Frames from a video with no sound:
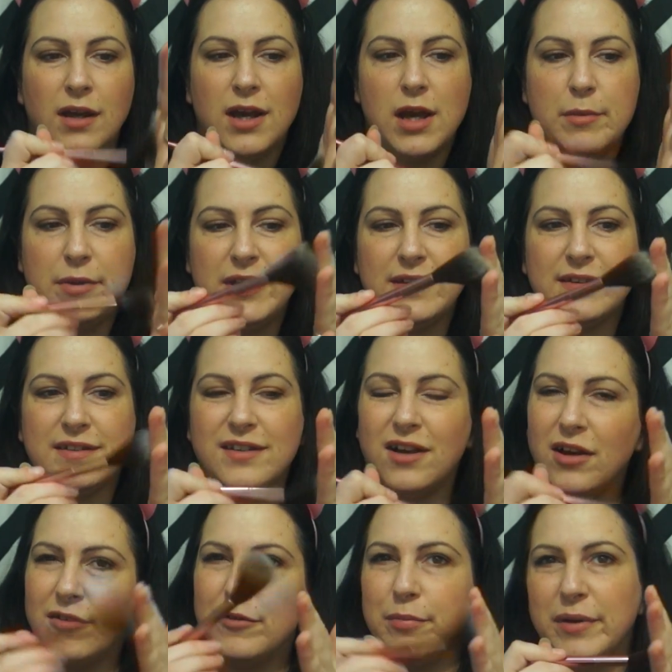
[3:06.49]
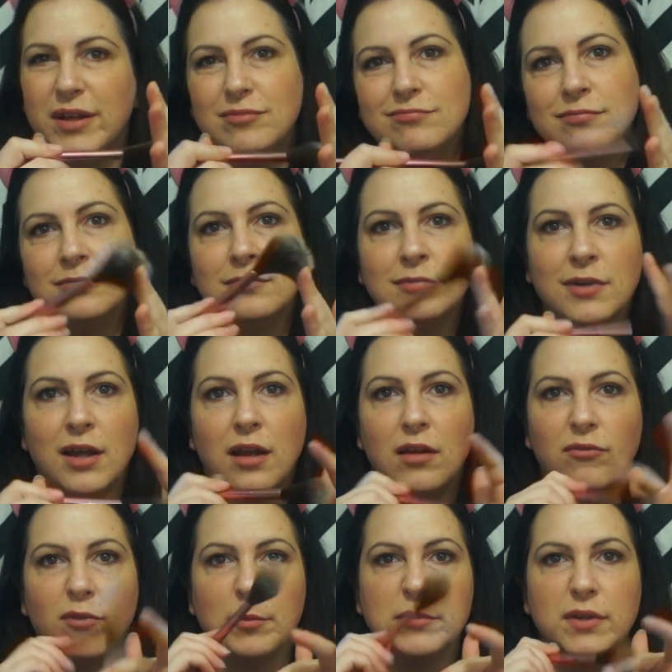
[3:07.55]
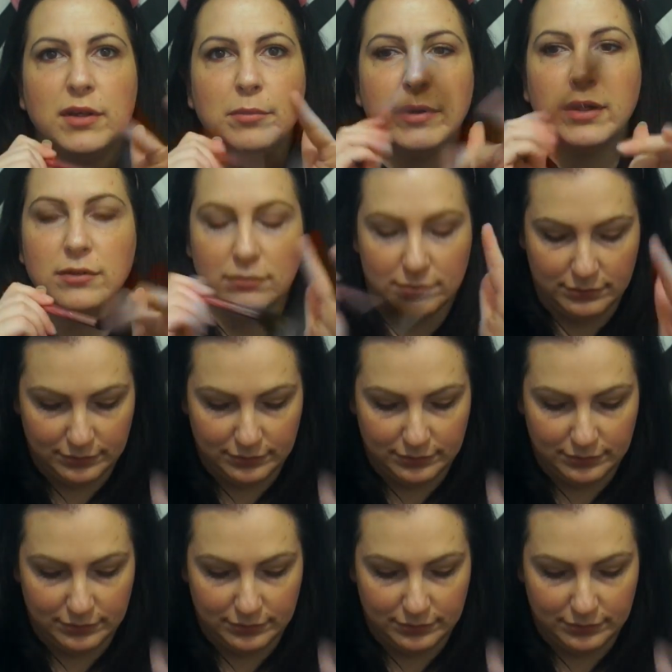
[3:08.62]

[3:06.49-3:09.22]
I mean, it's soft, but kind of flimsy, but